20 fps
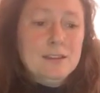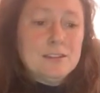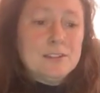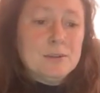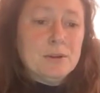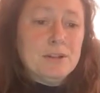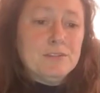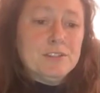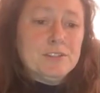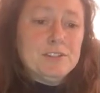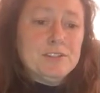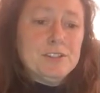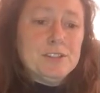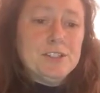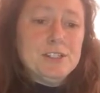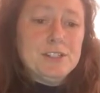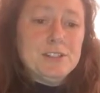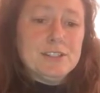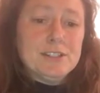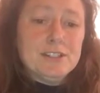So after
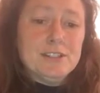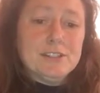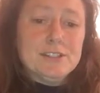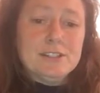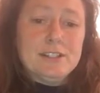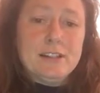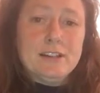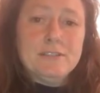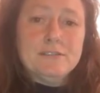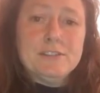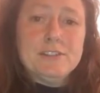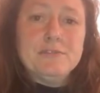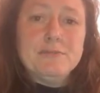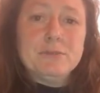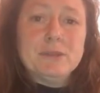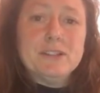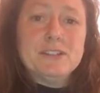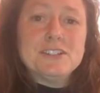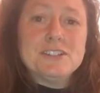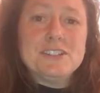introducing yourselves,
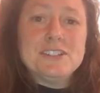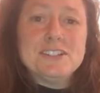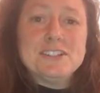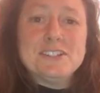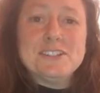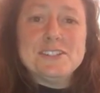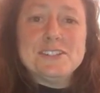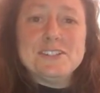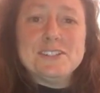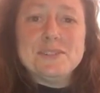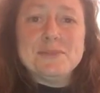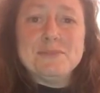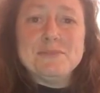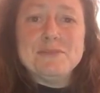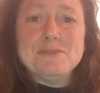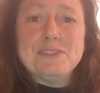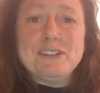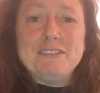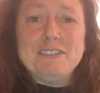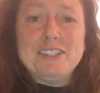you've plunged into
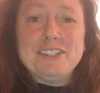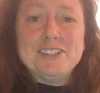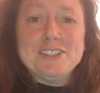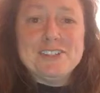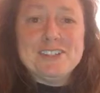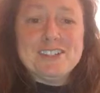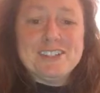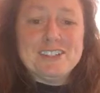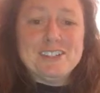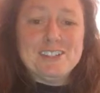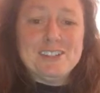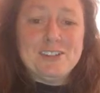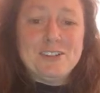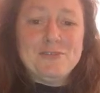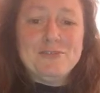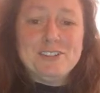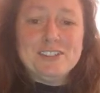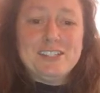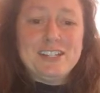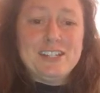some very interesting
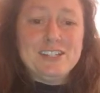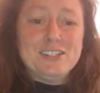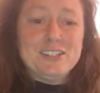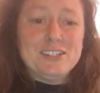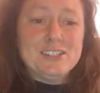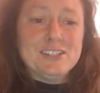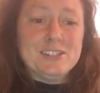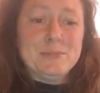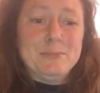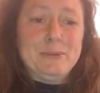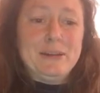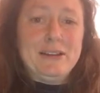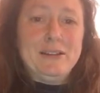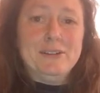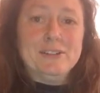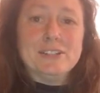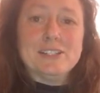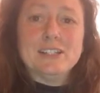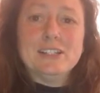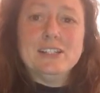conversations
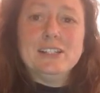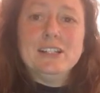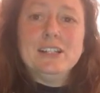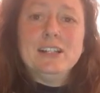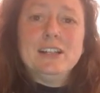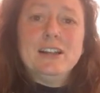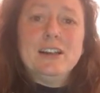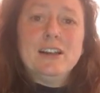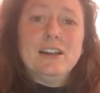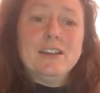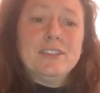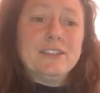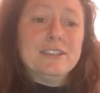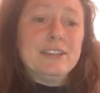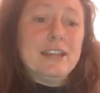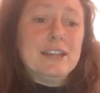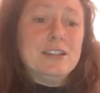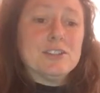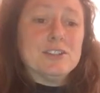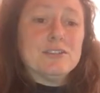about the
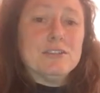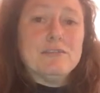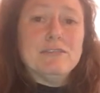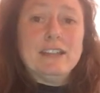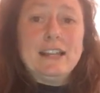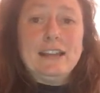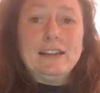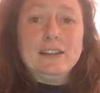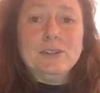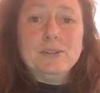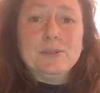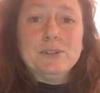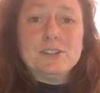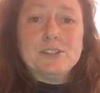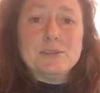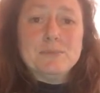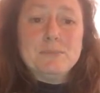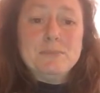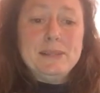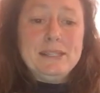nature of
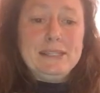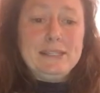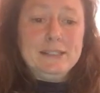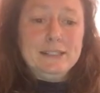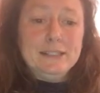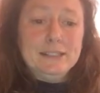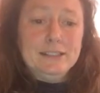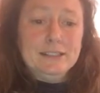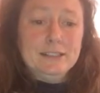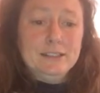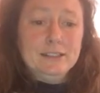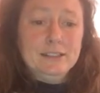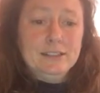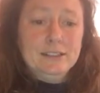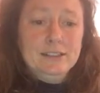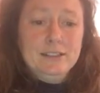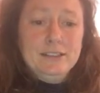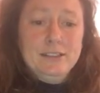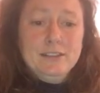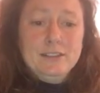language and meaning.
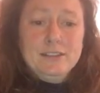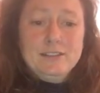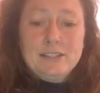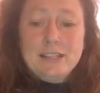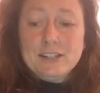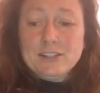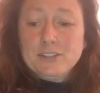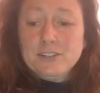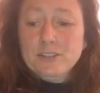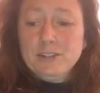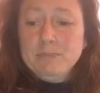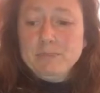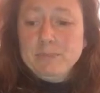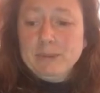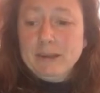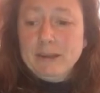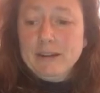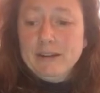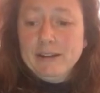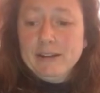The section on
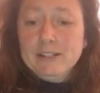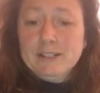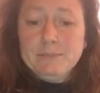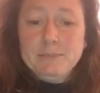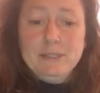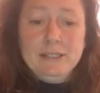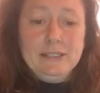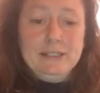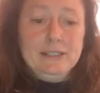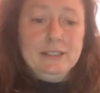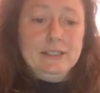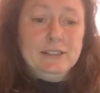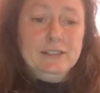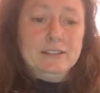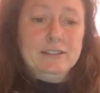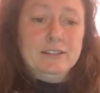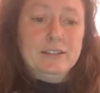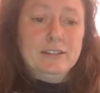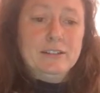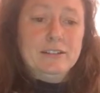implied
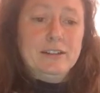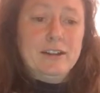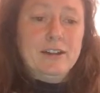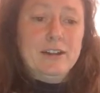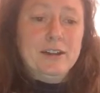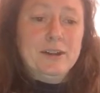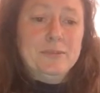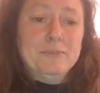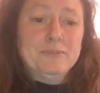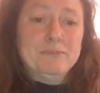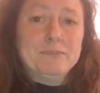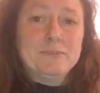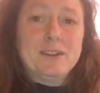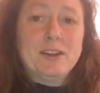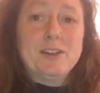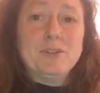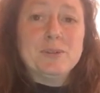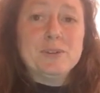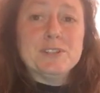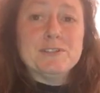meaning,
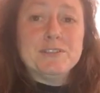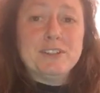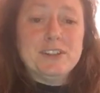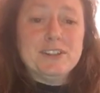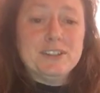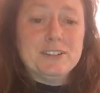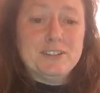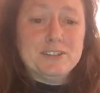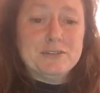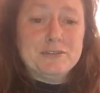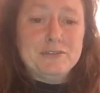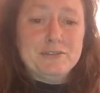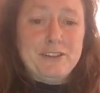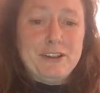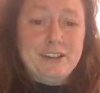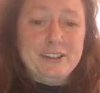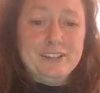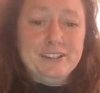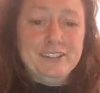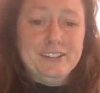I always find a lot of
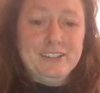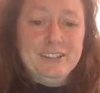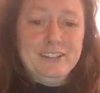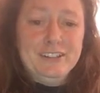fun